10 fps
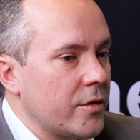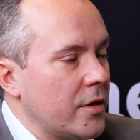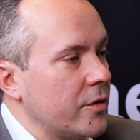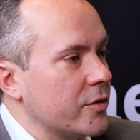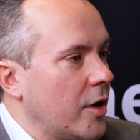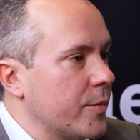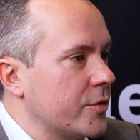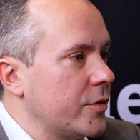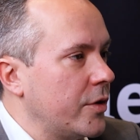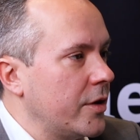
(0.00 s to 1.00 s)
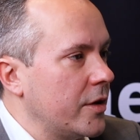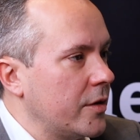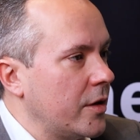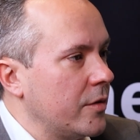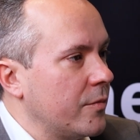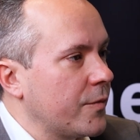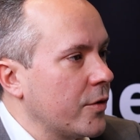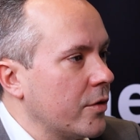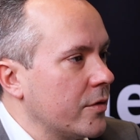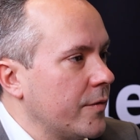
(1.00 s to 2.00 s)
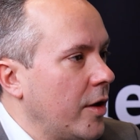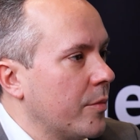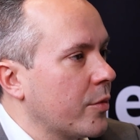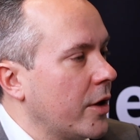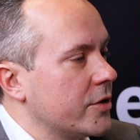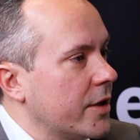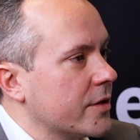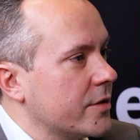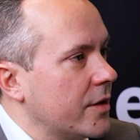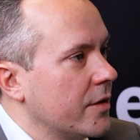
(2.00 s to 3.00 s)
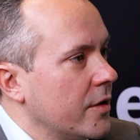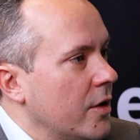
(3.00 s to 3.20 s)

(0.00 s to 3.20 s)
and then there's opportunity in further developed projects that